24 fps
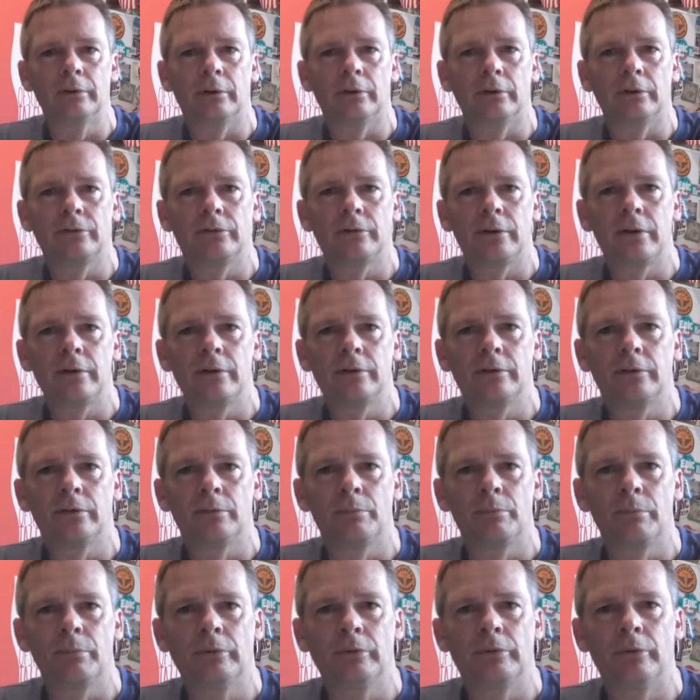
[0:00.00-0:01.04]
I'd say
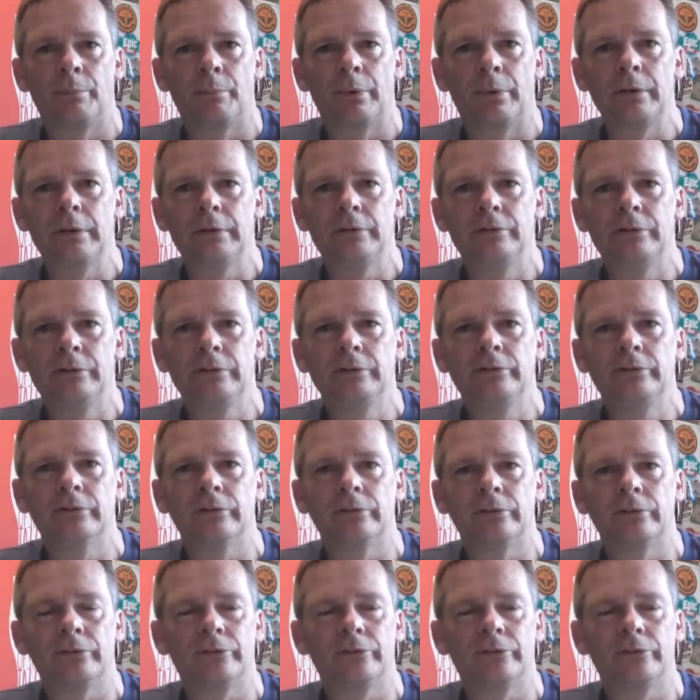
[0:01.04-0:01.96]
there's a pretty decent